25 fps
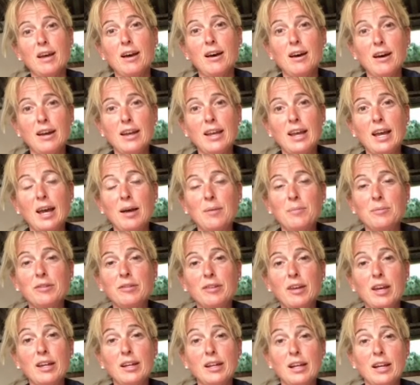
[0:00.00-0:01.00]
I am
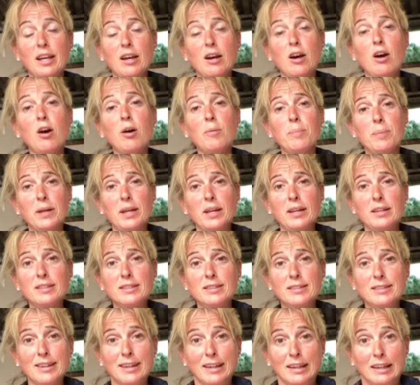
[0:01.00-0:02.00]
certainly a
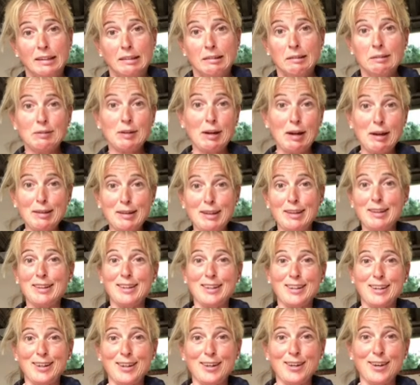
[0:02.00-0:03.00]
hobbyist rather
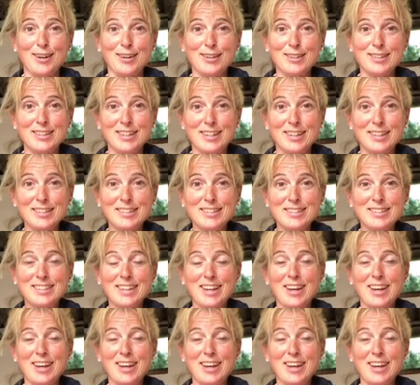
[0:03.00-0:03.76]
than an artist.